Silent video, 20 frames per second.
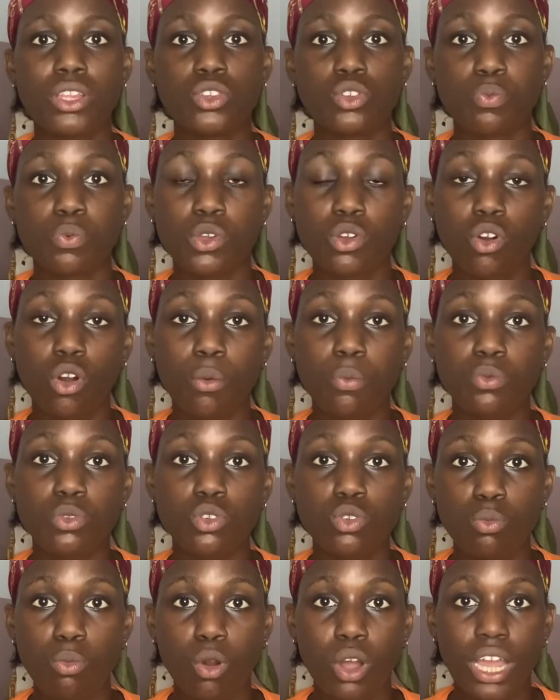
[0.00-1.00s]
to pick up
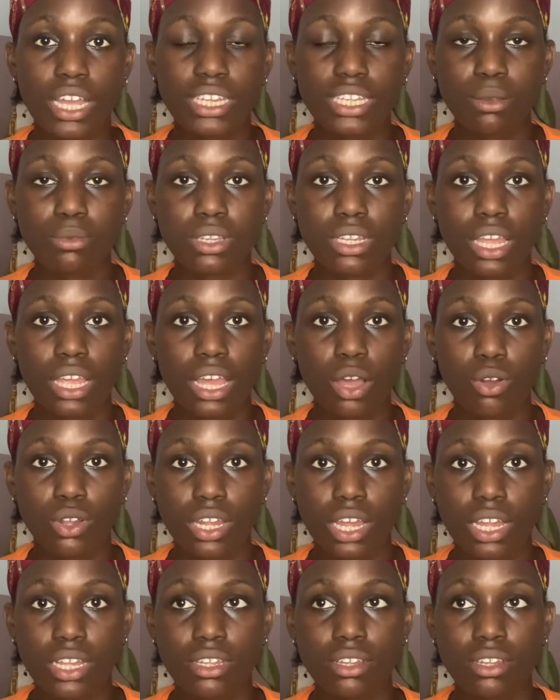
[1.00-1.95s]
2 more items that I ordered.